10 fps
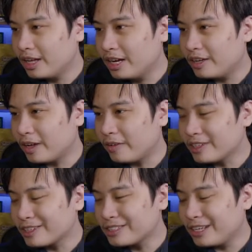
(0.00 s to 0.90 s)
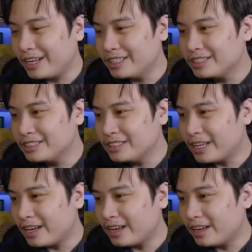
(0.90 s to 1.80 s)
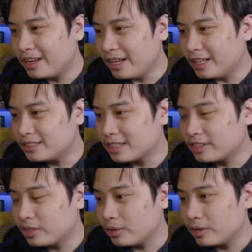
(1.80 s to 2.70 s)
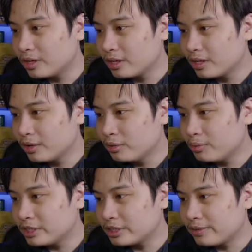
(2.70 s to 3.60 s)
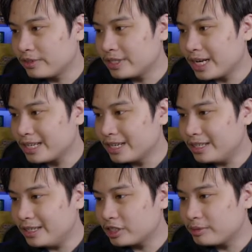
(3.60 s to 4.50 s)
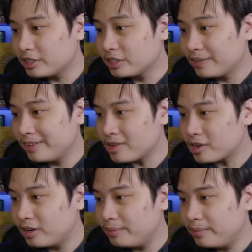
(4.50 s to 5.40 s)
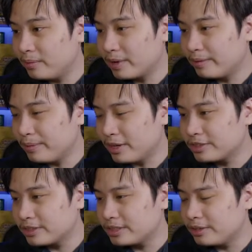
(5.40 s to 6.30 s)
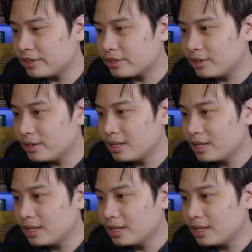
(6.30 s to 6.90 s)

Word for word: I like to say Inzektor monster from your deck and either special summon or equip one of the monsters you control.